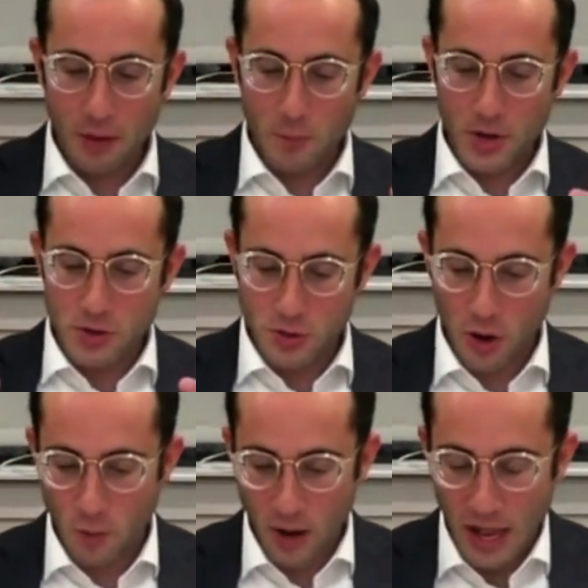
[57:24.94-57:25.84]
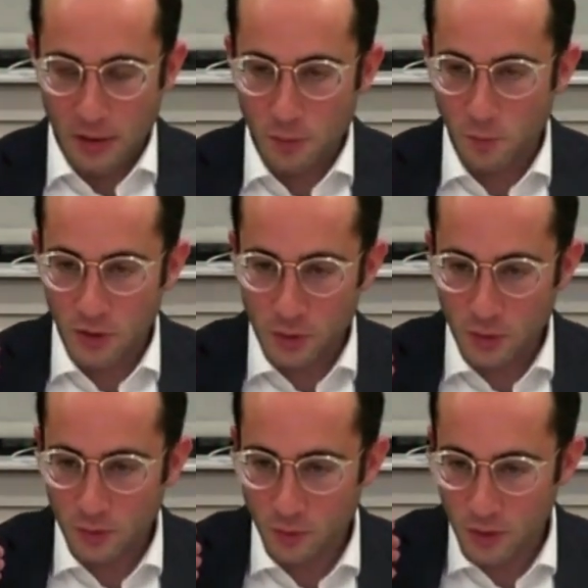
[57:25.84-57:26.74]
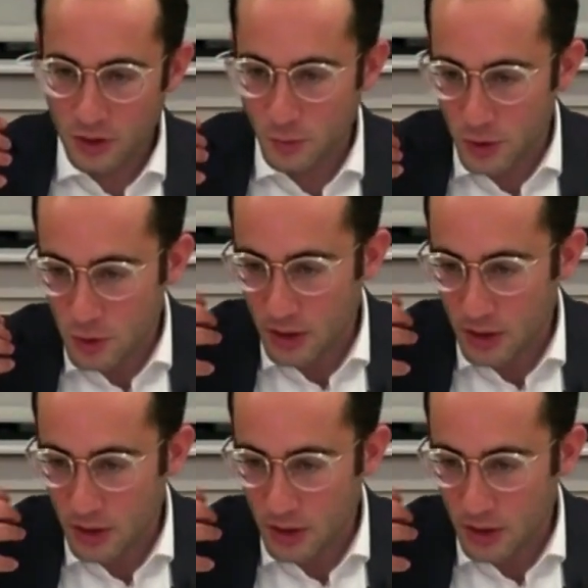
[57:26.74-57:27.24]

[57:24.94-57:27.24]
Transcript: when you go and when you